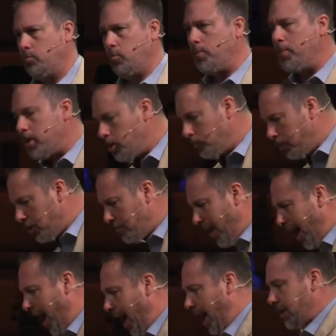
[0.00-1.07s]
We've been in the book of
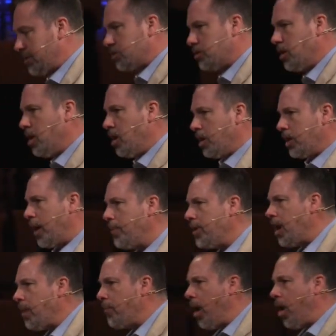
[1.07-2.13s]
Acts, coming
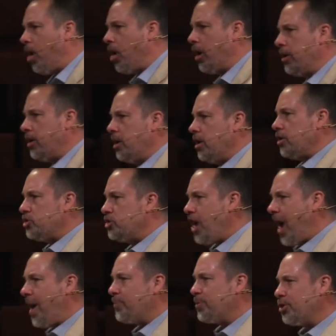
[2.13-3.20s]
up on
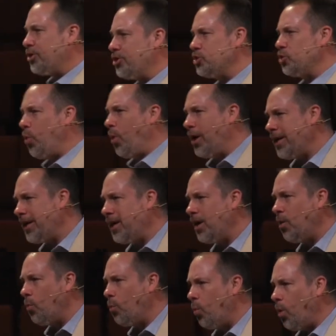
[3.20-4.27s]
chapter
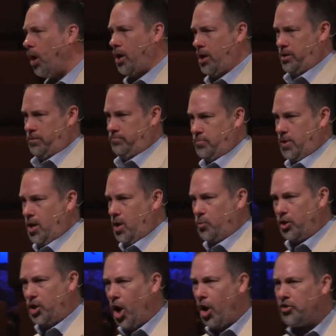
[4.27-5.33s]
21. We
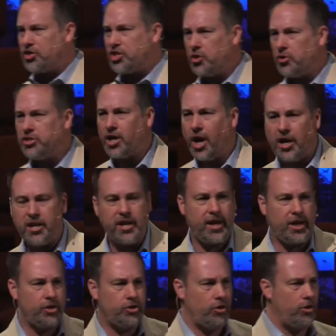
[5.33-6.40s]
called the series
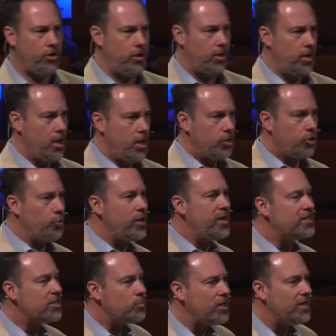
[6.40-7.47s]
Unhindered. The
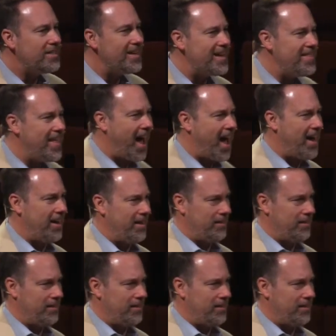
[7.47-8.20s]
reason we did that